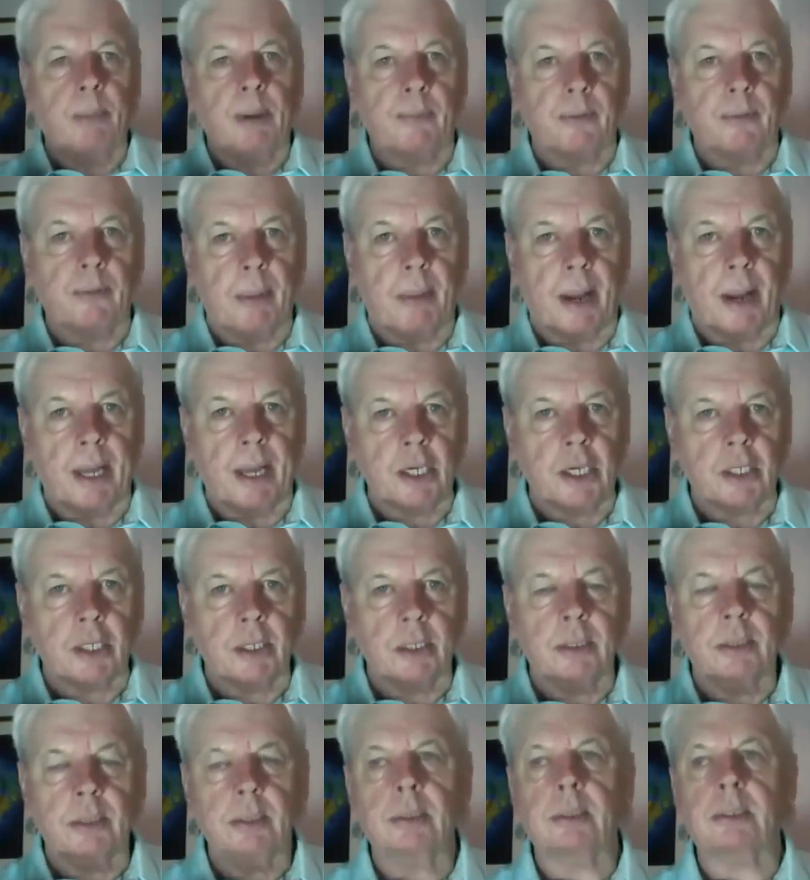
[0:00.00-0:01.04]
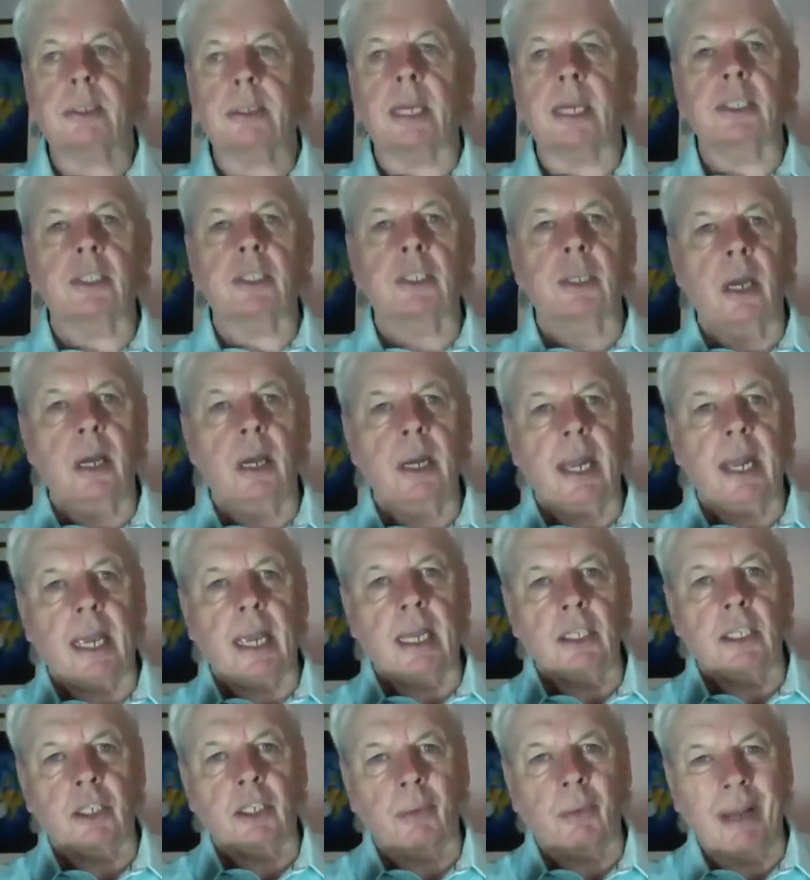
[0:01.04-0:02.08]
information, they turn it
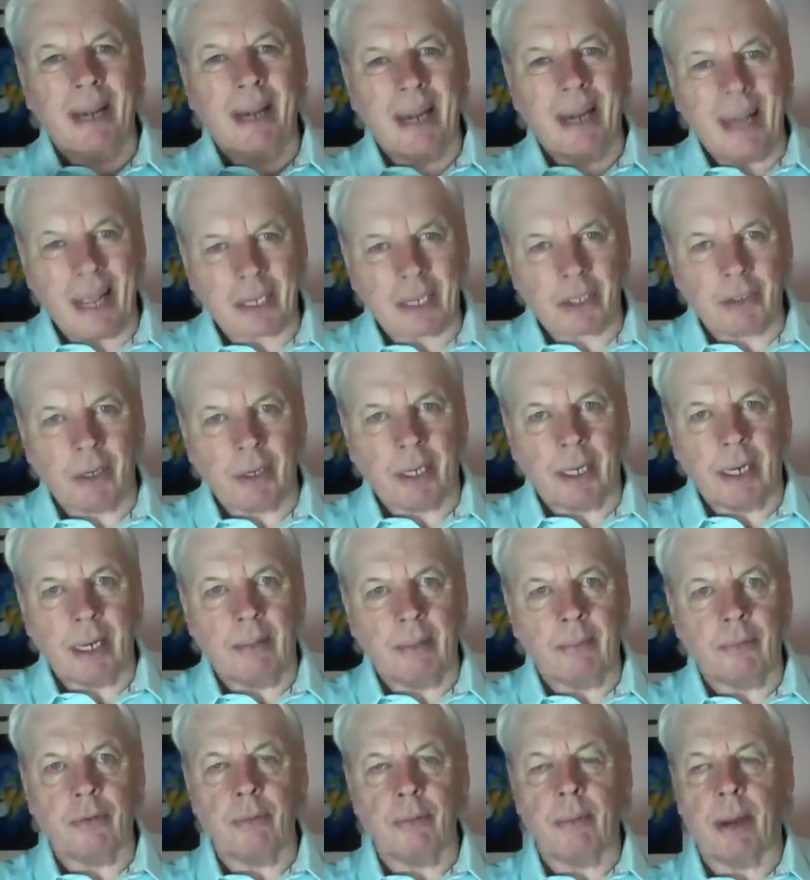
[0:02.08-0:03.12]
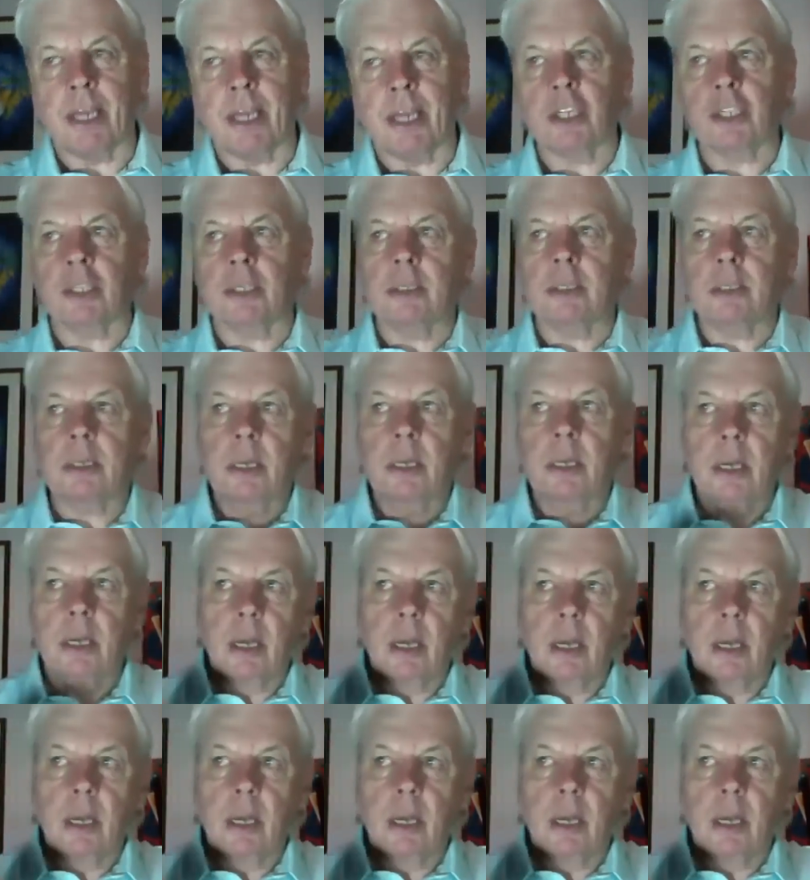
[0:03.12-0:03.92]
into electrical information.